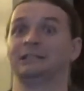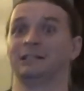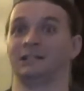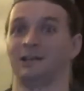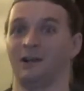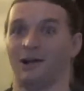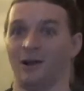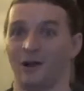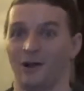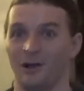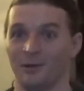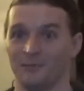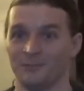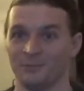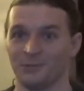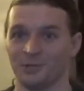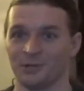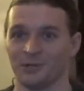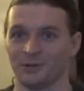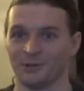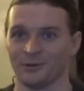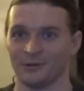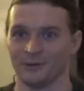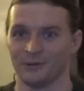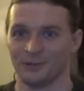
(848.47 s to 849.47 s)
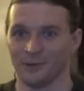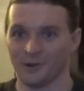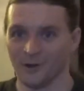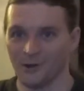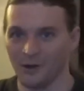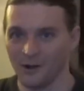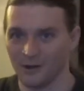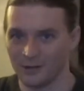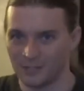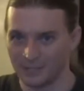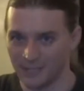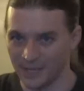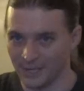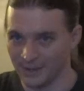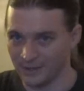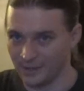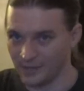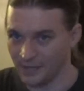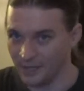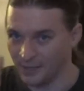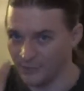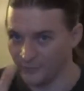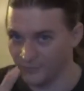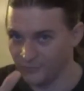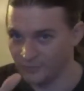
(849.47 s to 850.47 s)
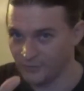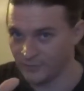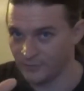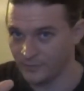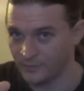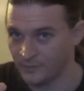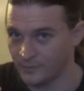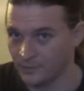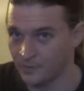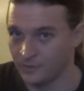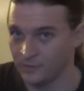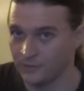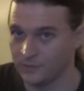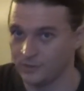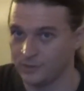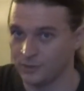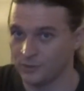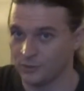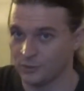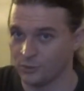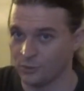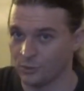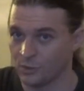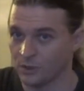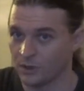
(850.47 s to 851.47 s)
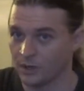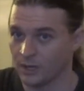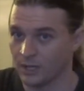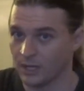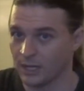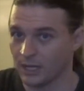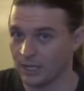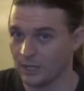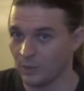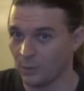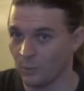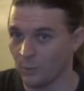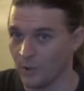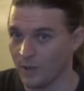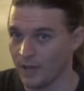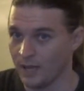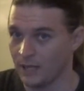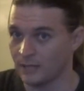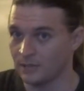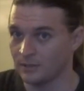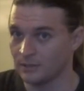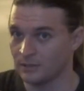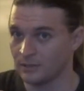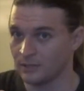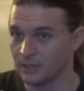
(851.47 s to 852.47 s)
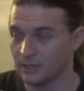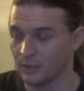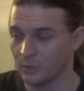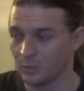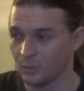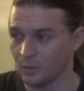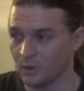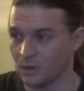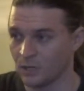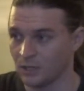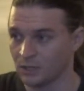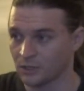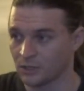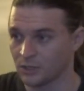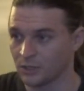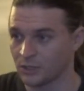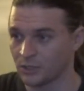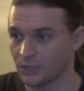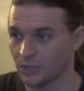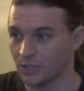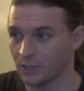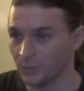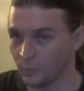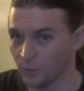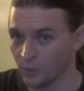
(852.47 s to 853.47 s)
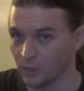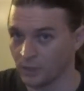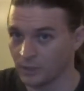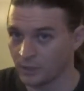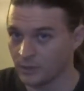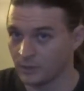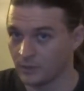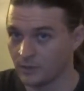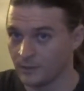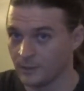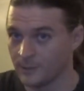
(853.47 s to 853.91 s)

calmed your heart down enough to work and wait and watch and work,